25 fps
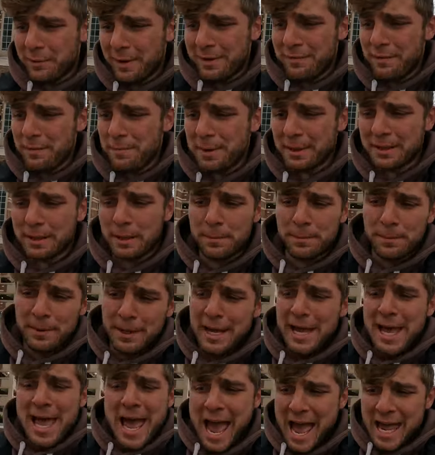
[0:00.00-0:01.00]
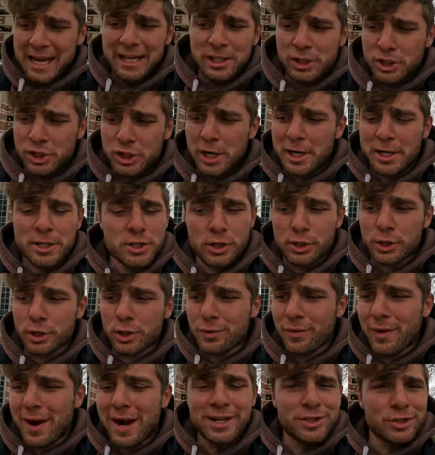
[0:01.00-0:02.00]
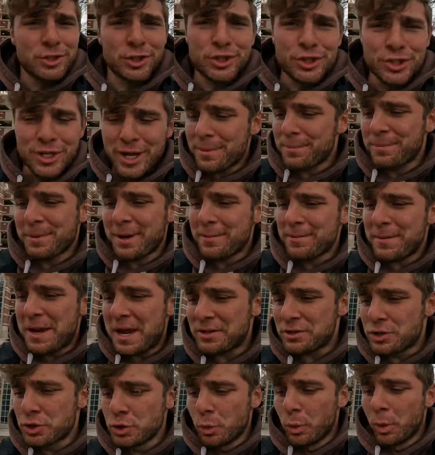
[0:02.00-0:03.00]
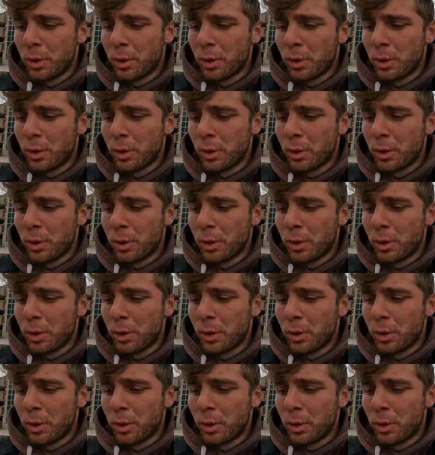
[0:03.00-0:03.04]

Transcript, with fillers: We haven't picked up any shinies on the grind just yet, but I'm not too